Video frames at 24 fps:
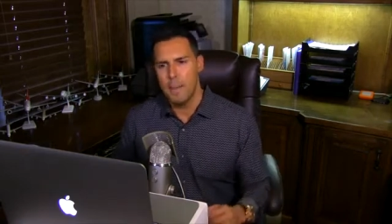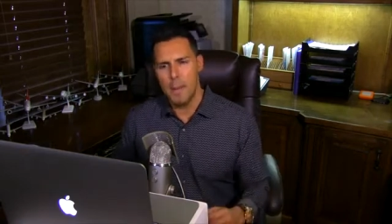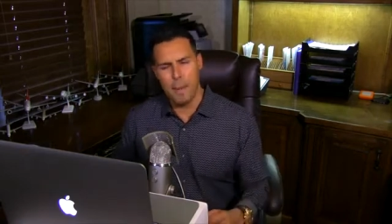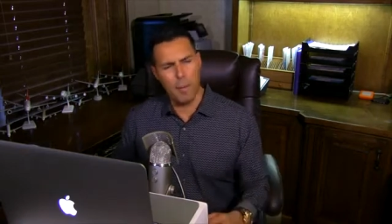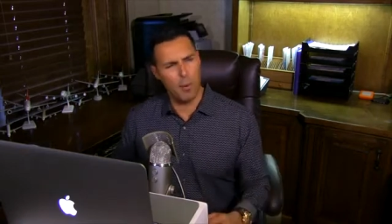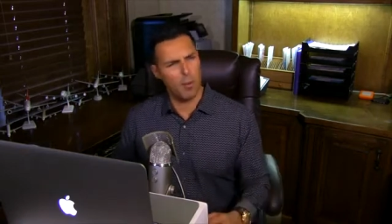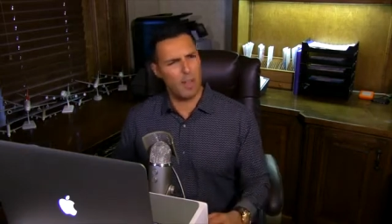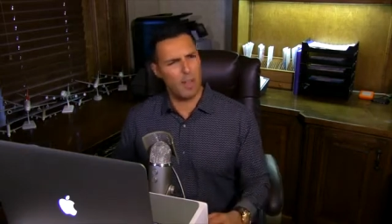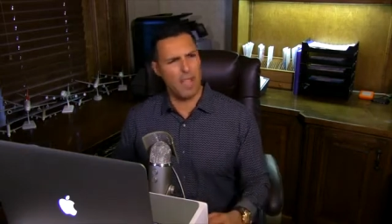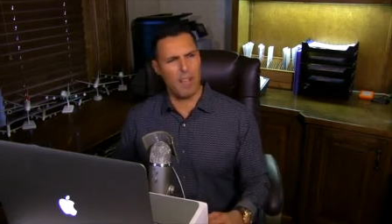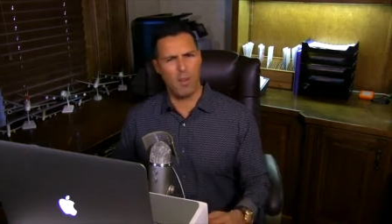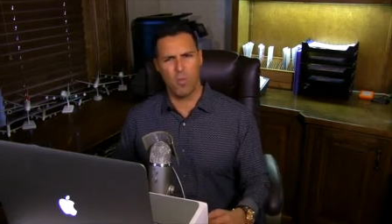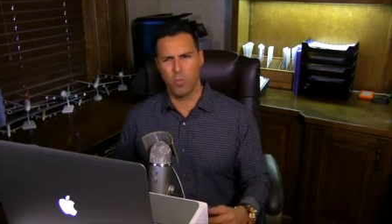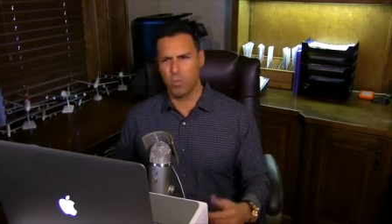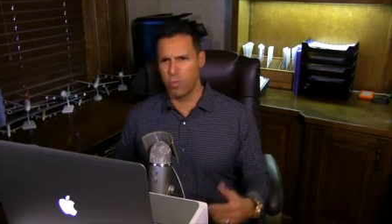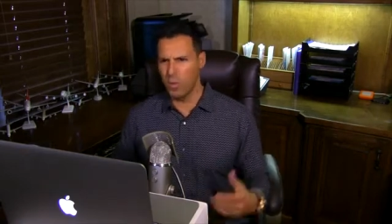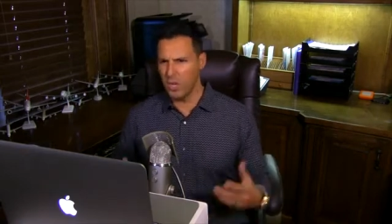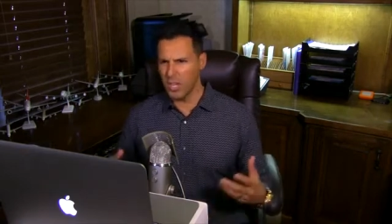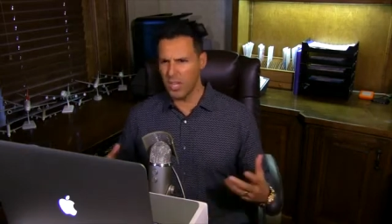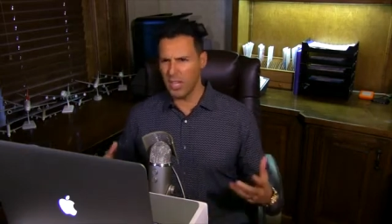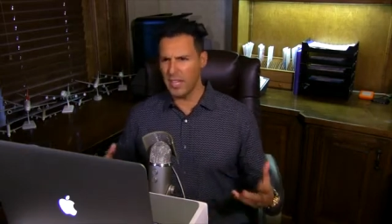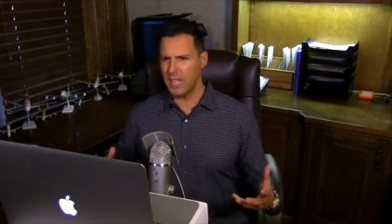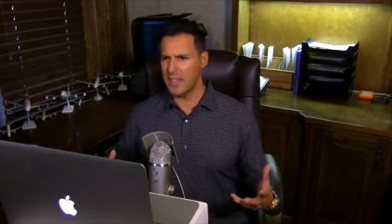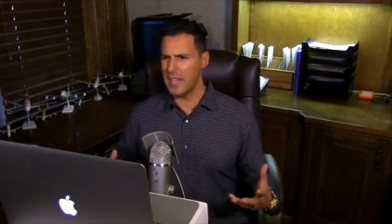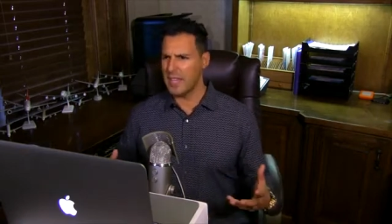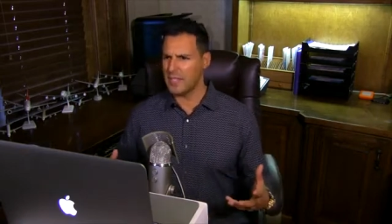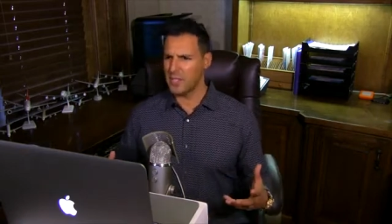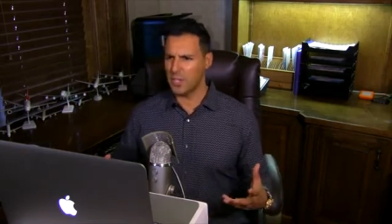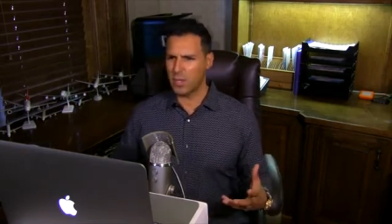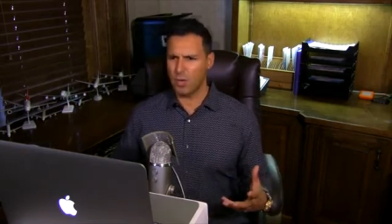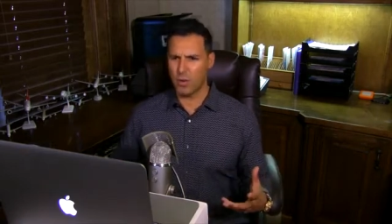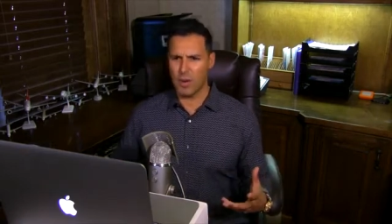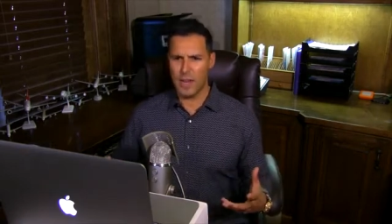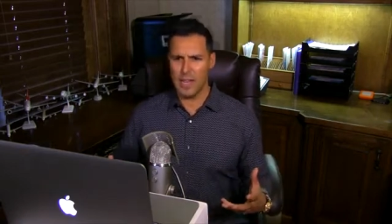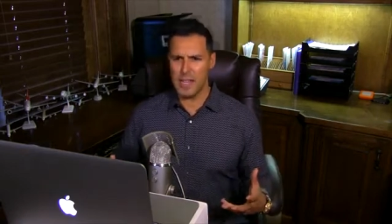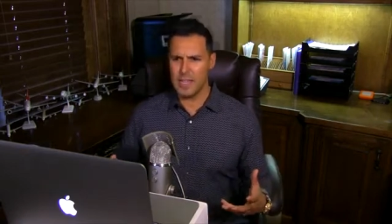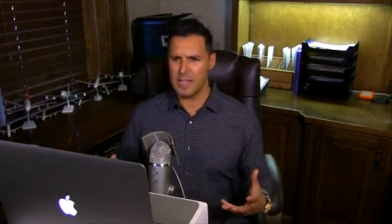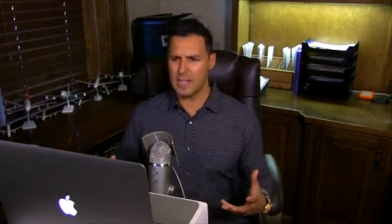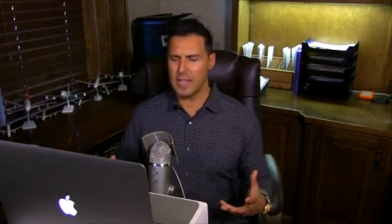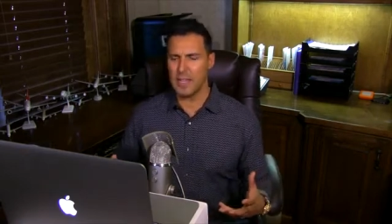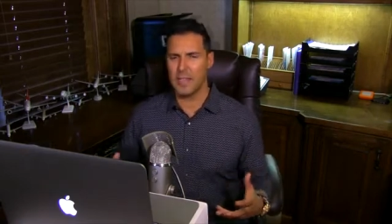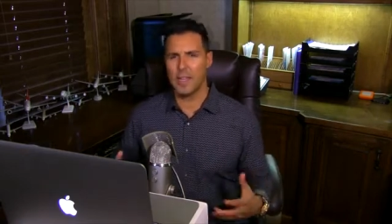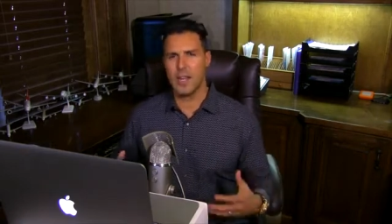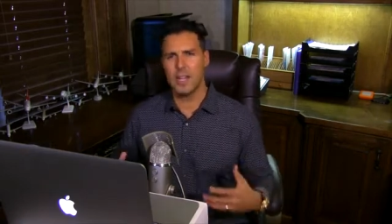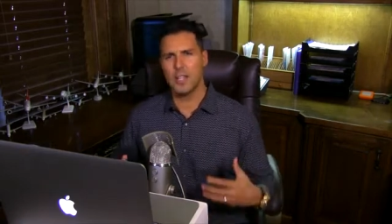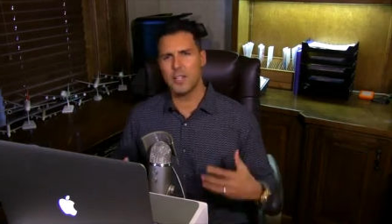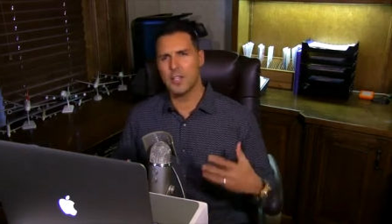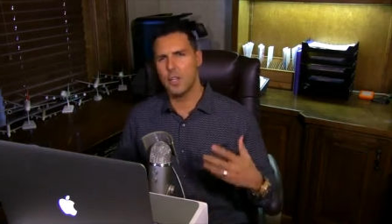And people are like, really? That's crazy.
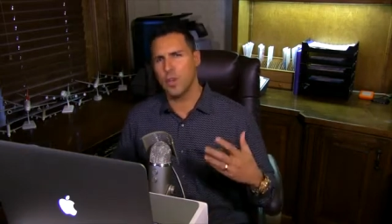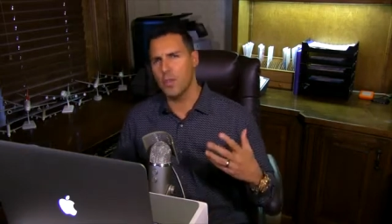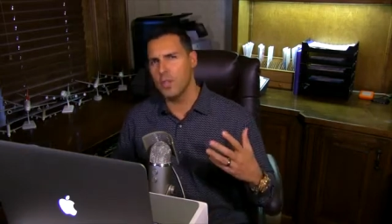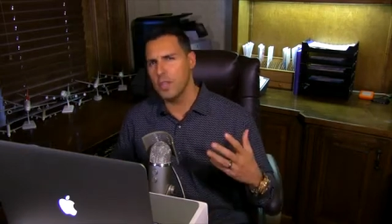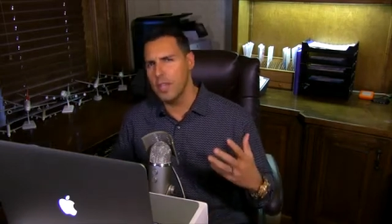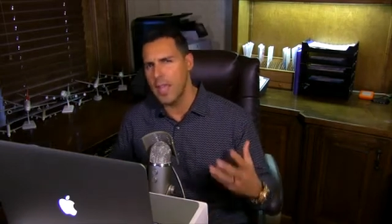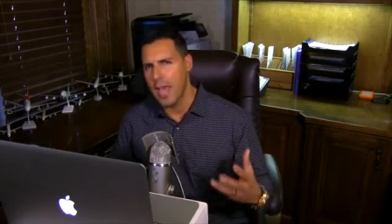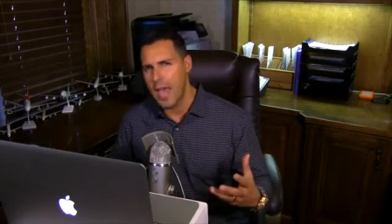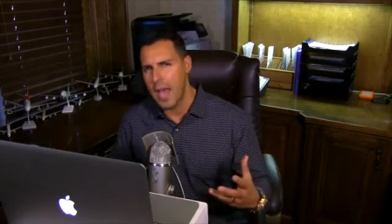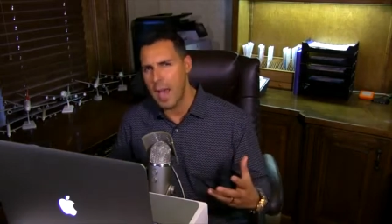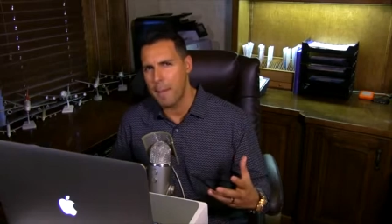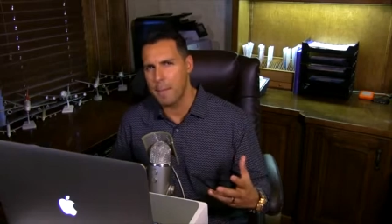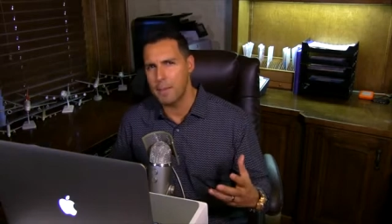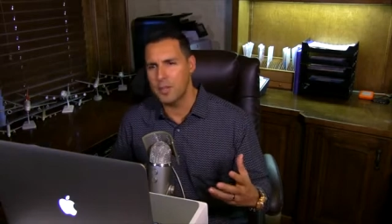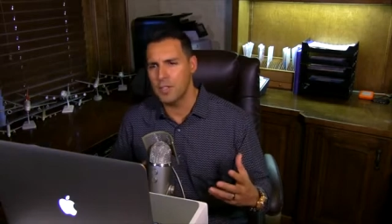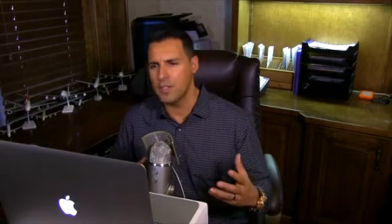And then I show the app.